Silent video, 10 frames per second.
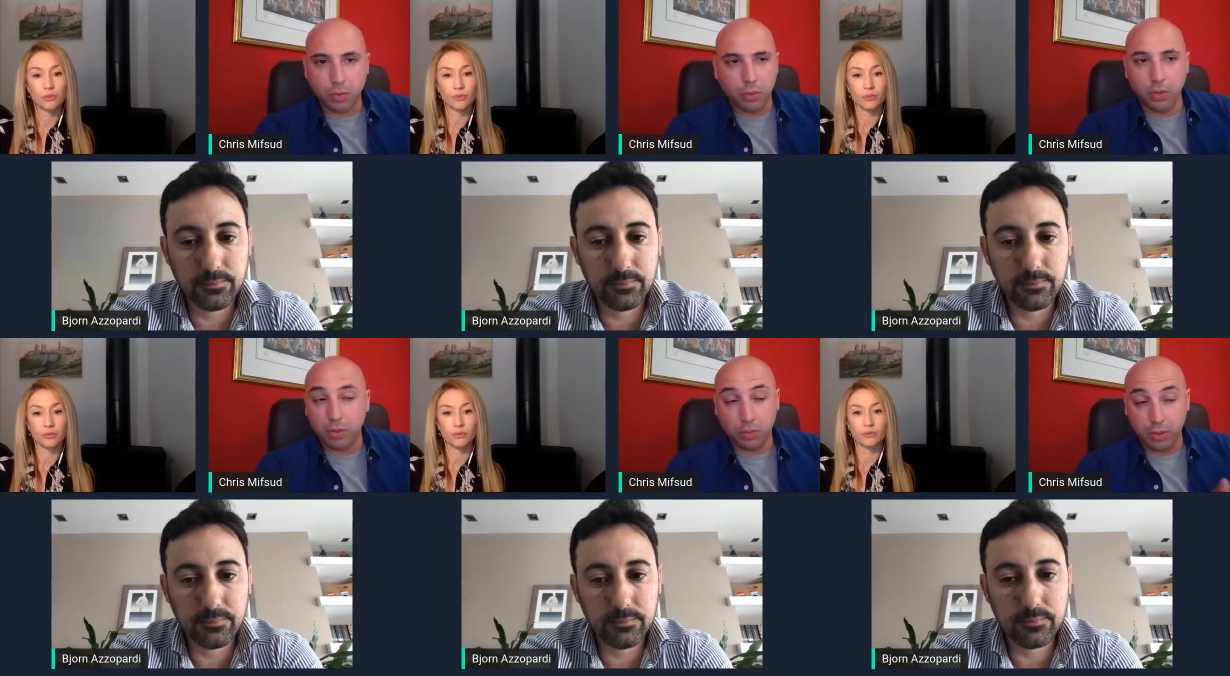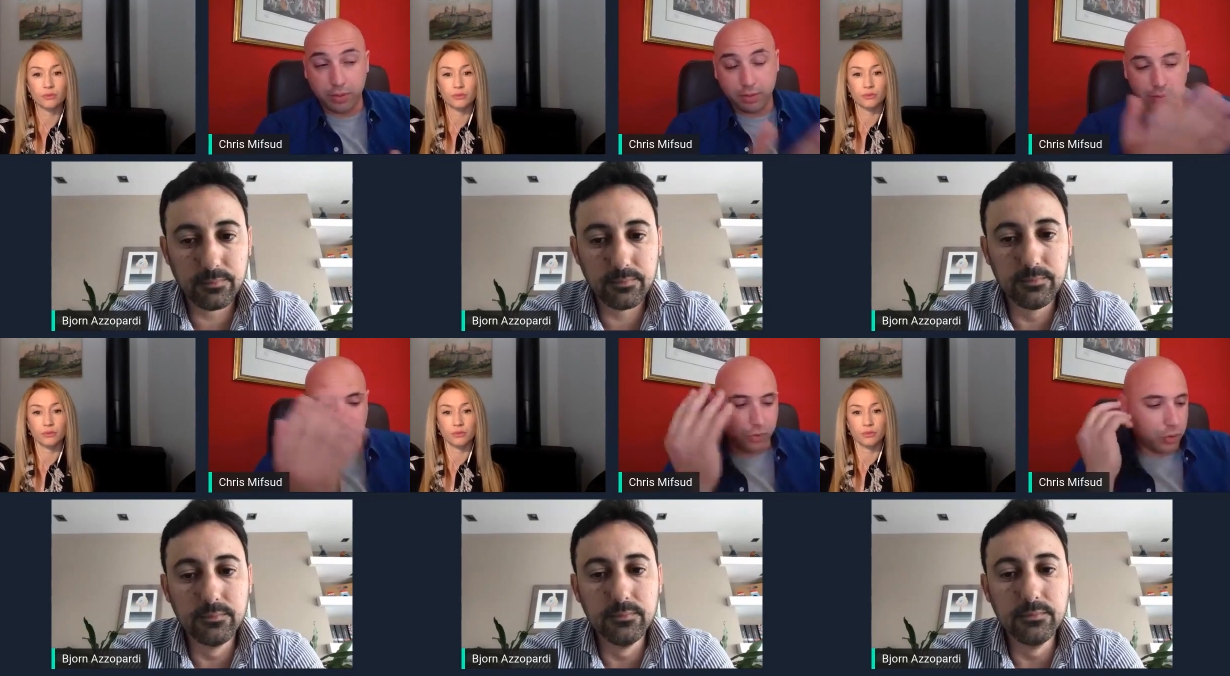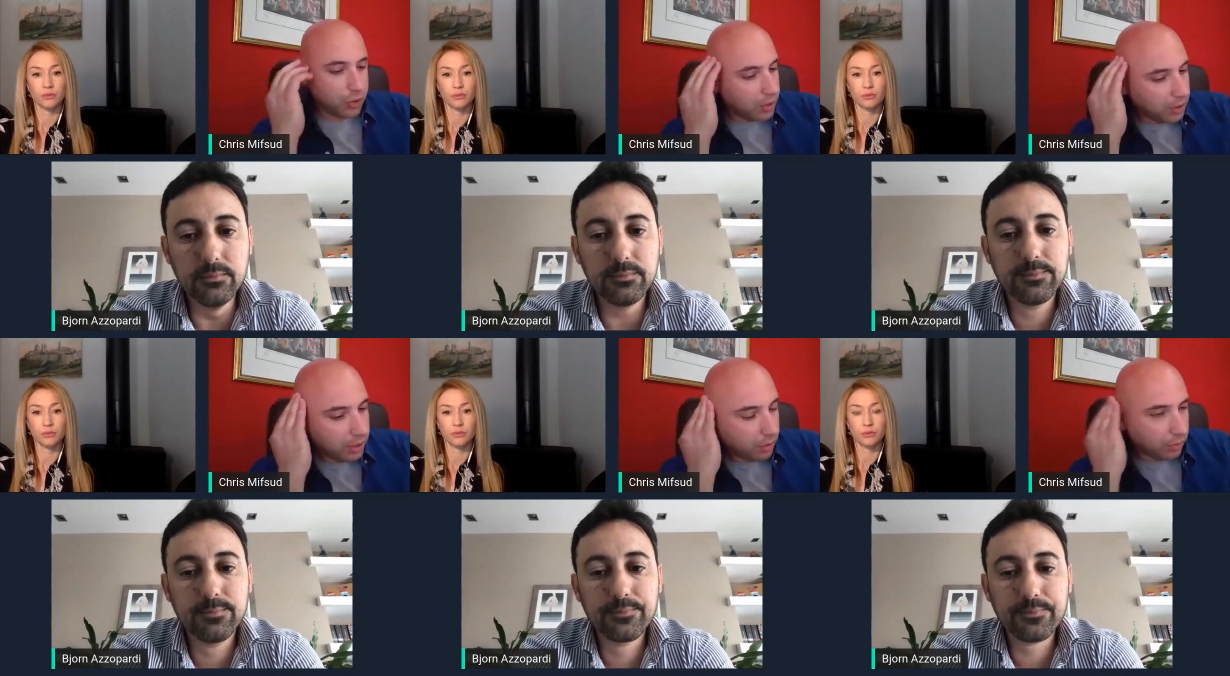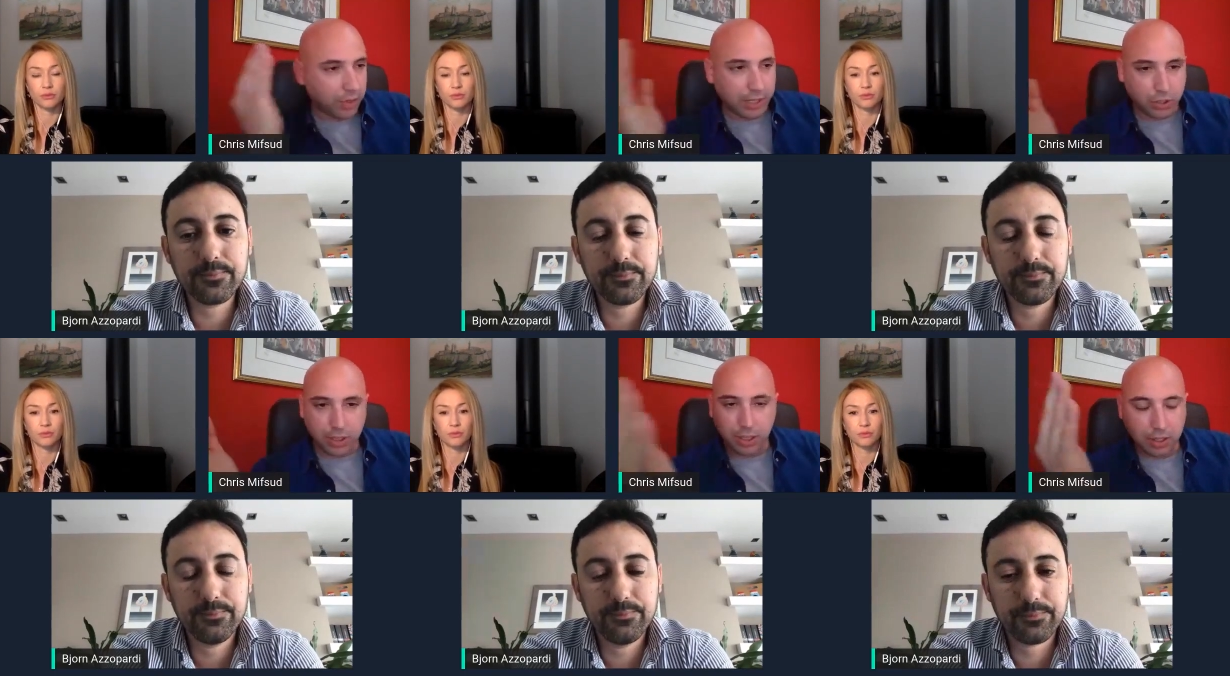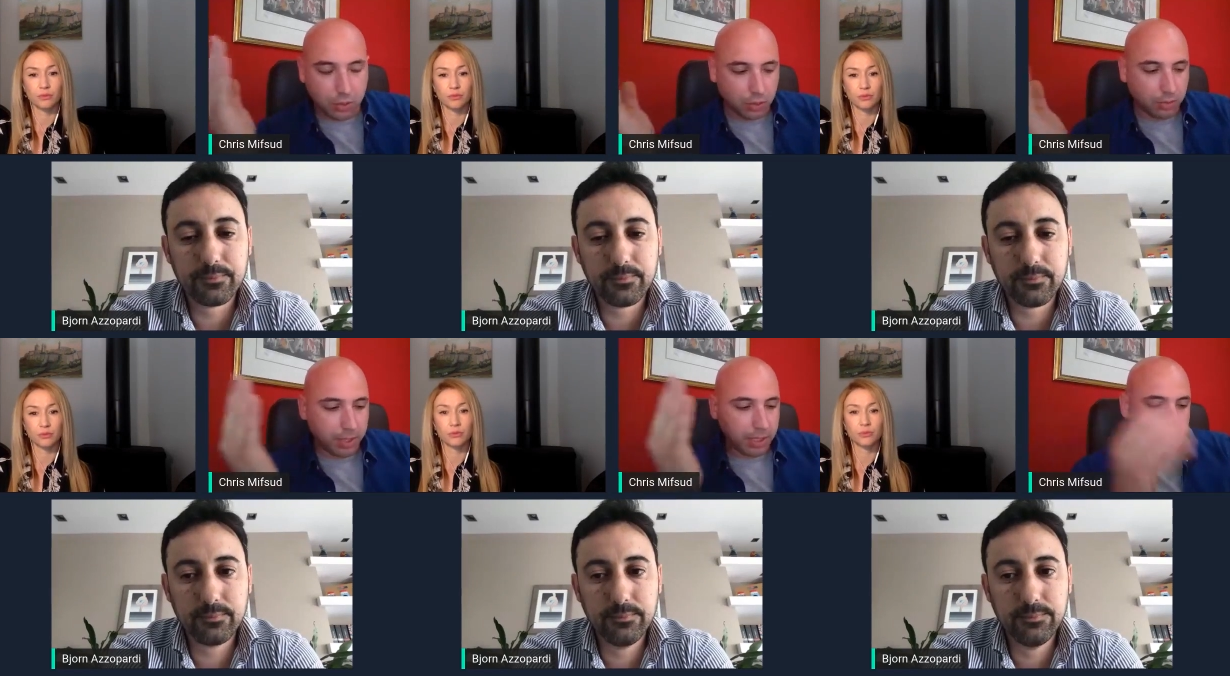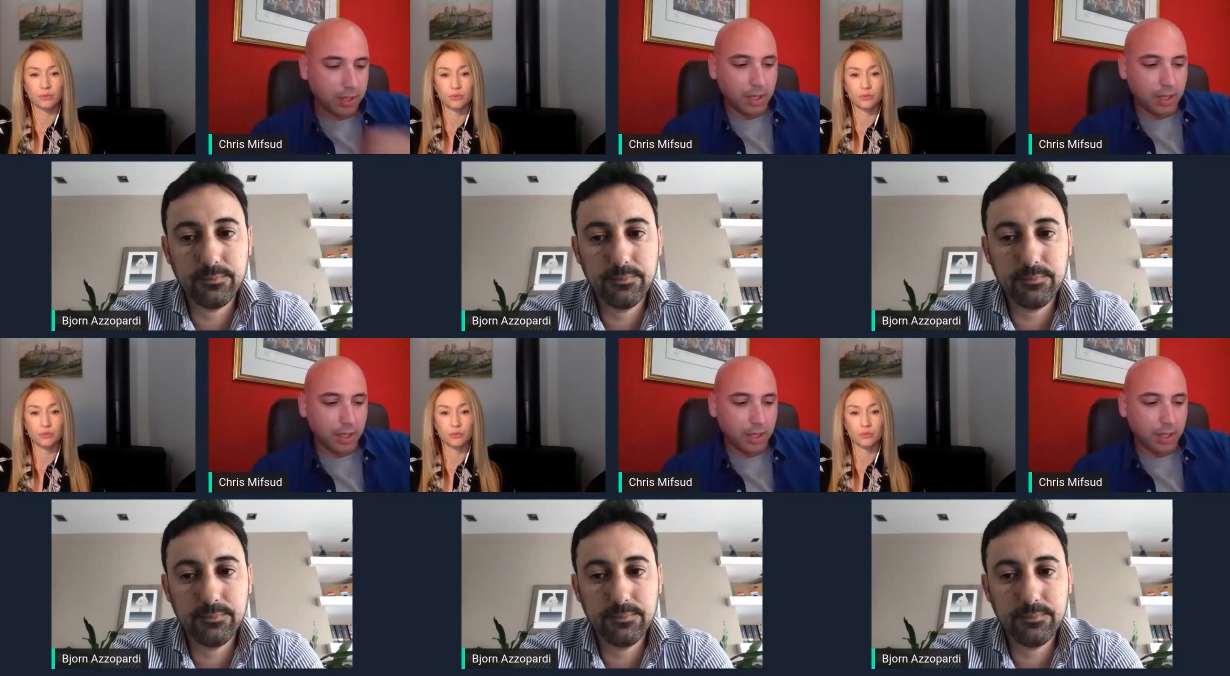Speaker 1: with, with unfortunately, you know, tragedies or big,